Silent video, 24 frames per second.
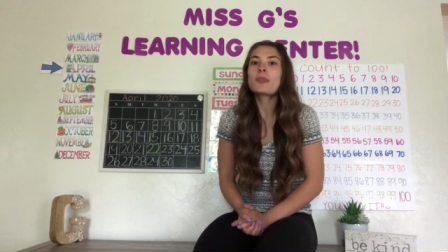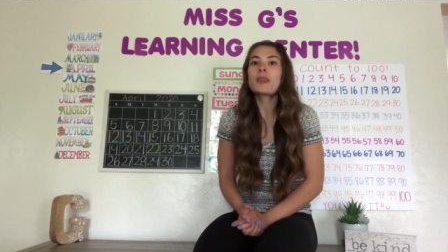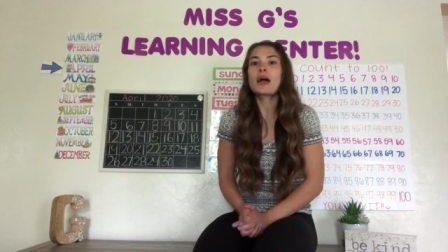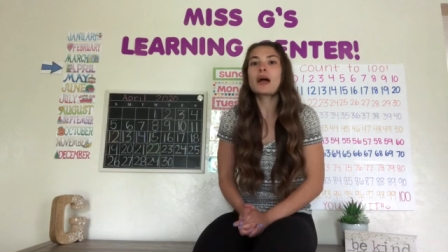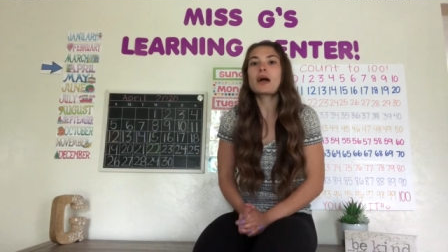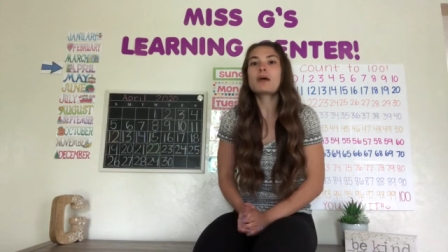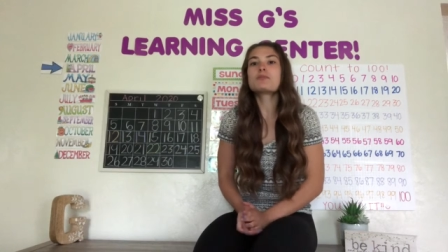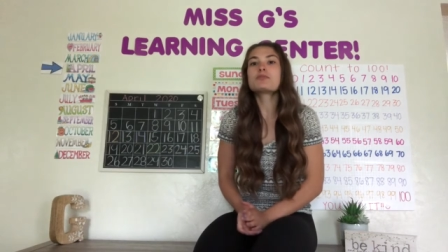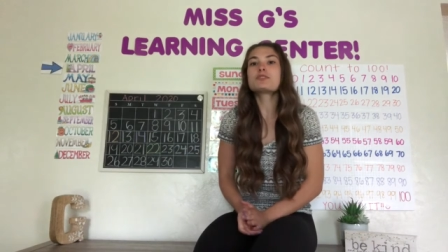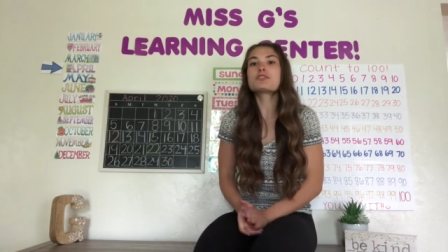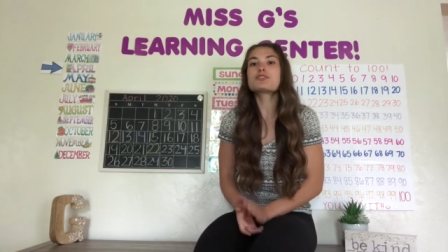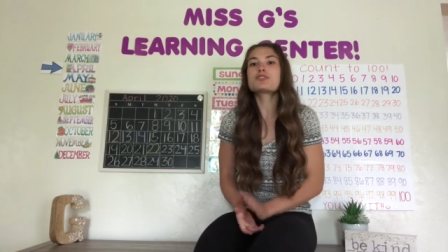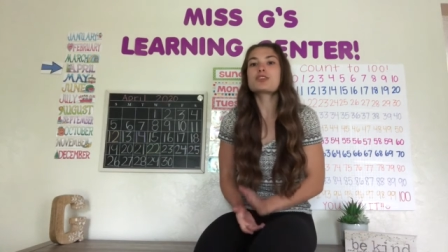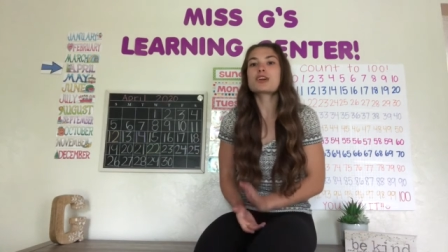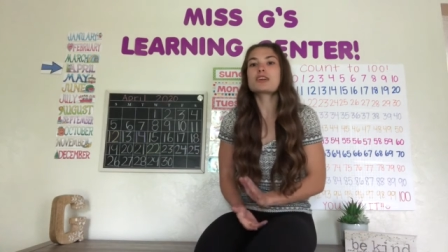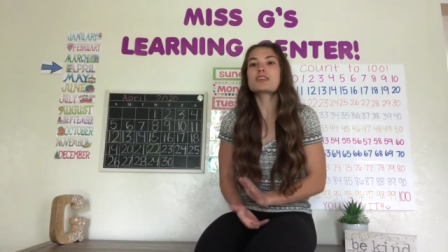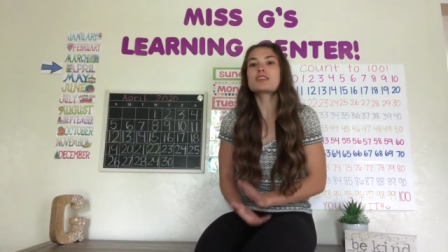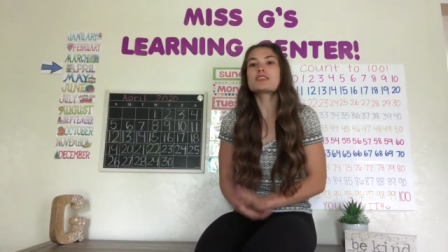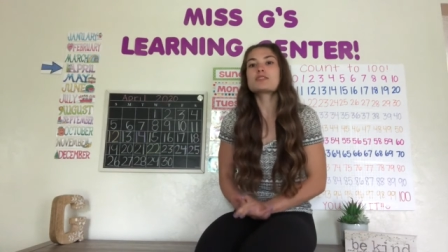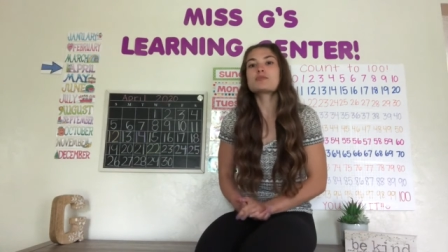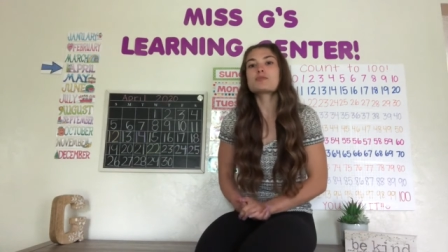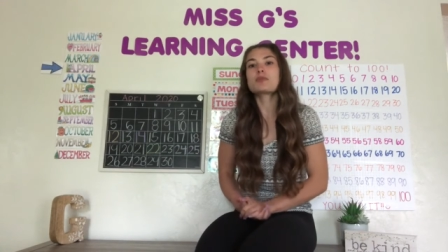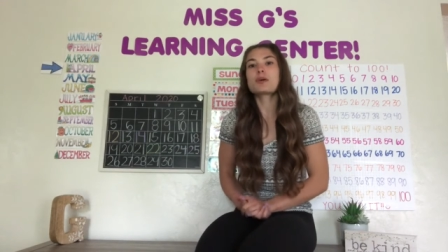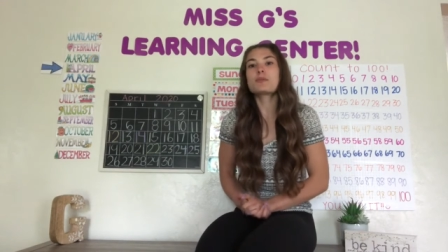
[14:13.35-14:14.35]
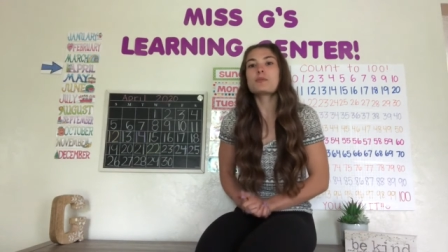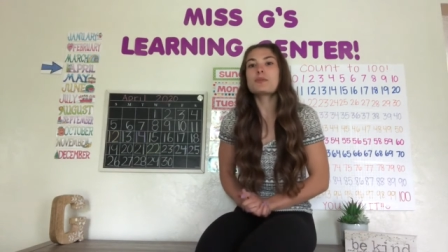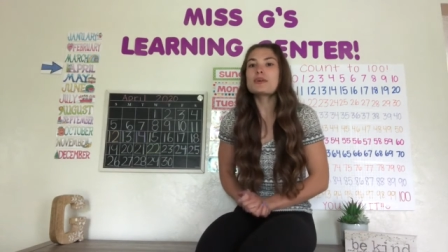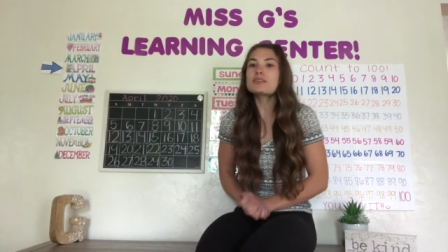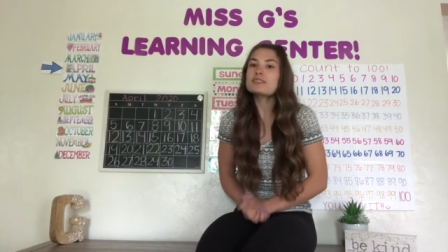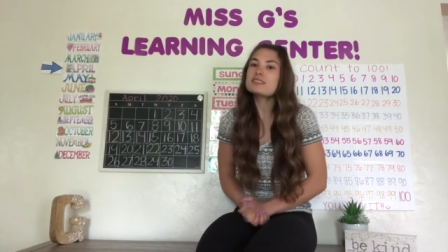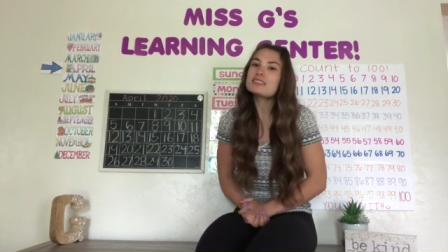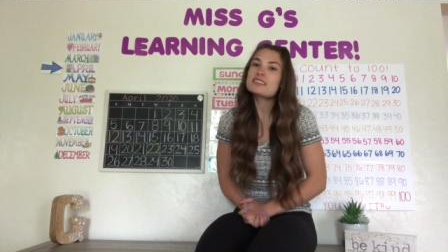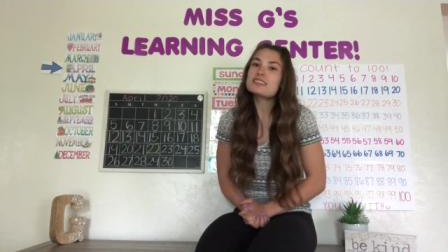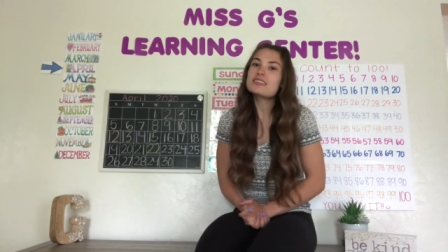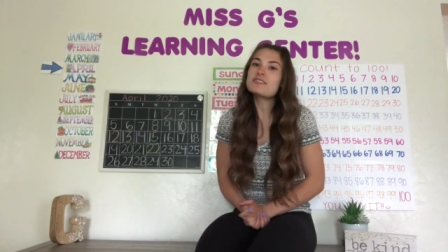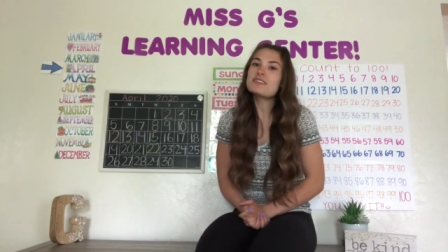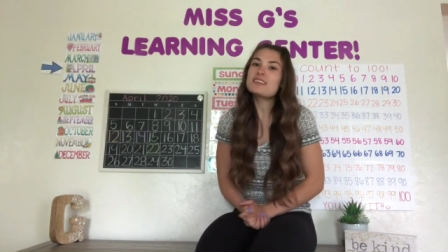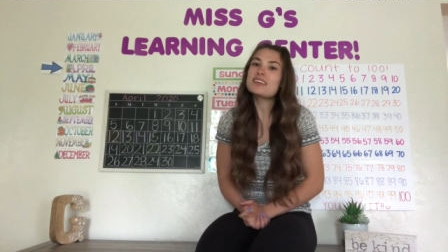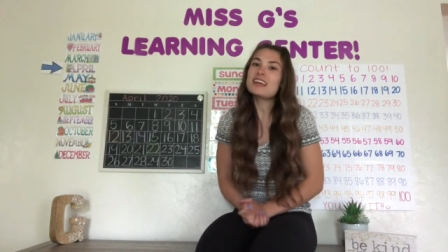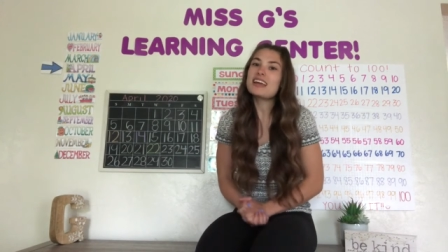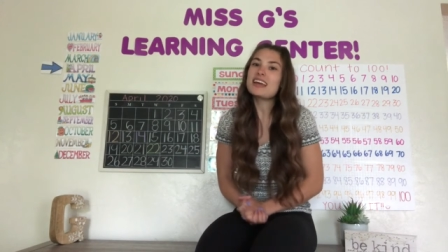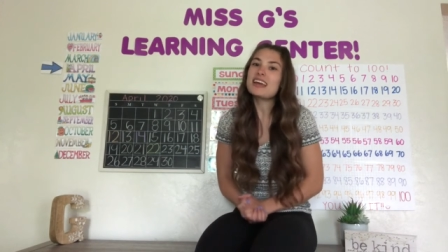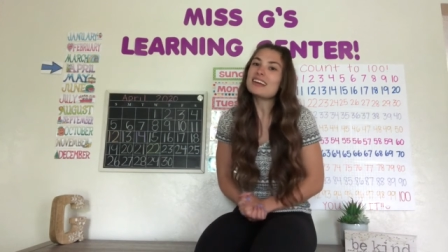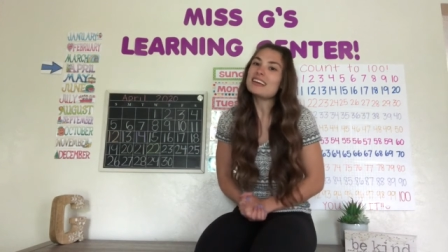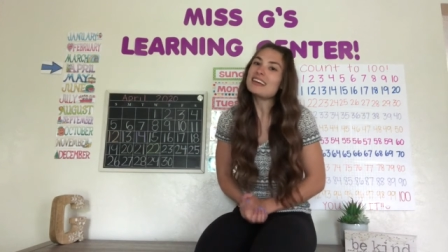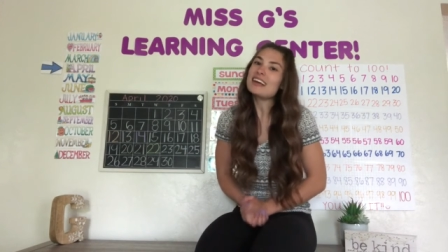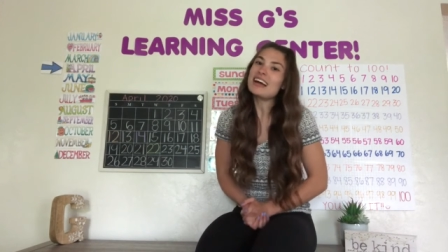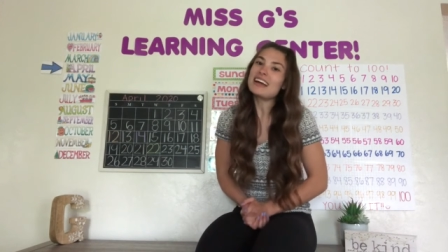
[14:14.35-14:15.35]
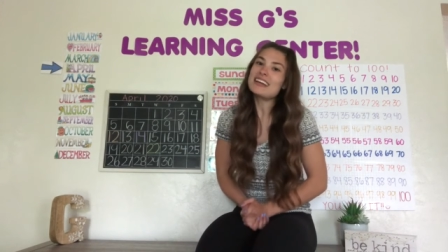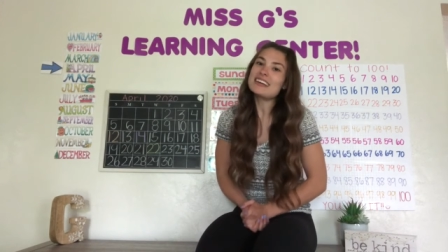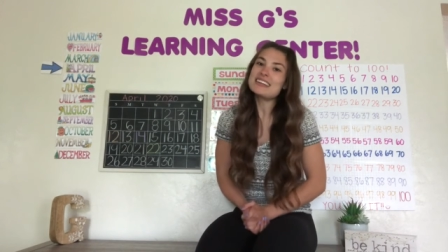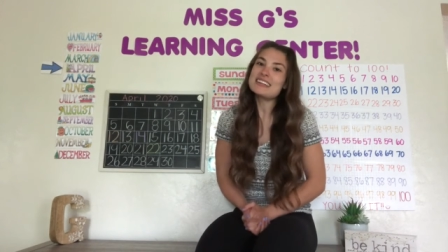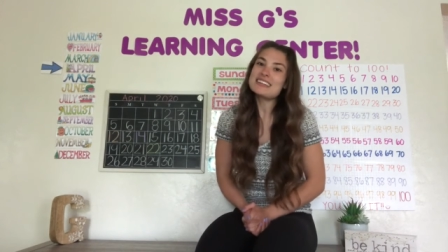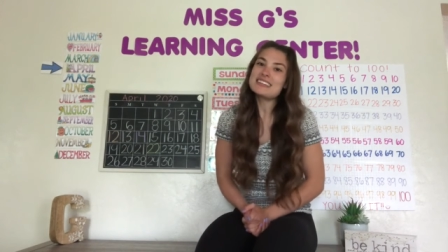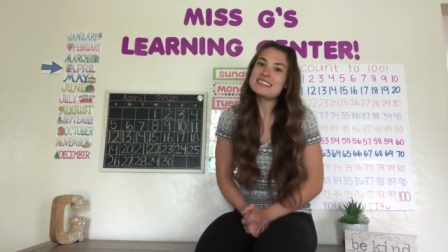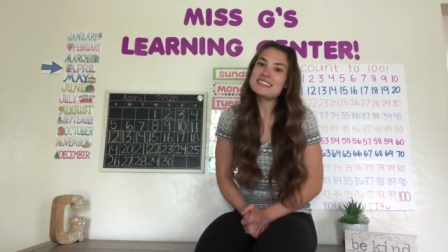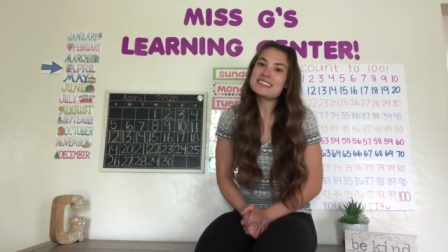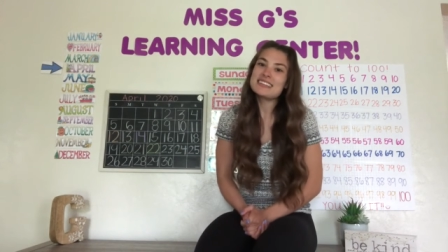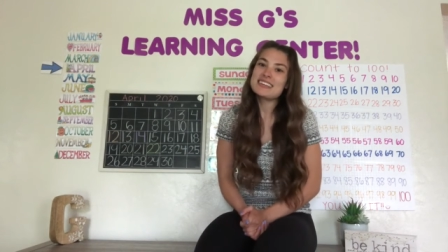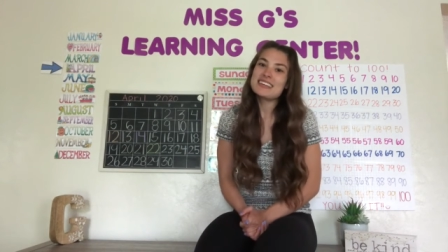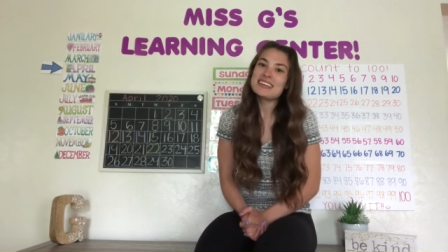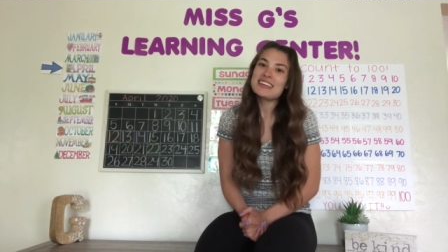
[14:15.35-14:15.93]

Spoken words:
I'm just trying to spread positivity and kindness,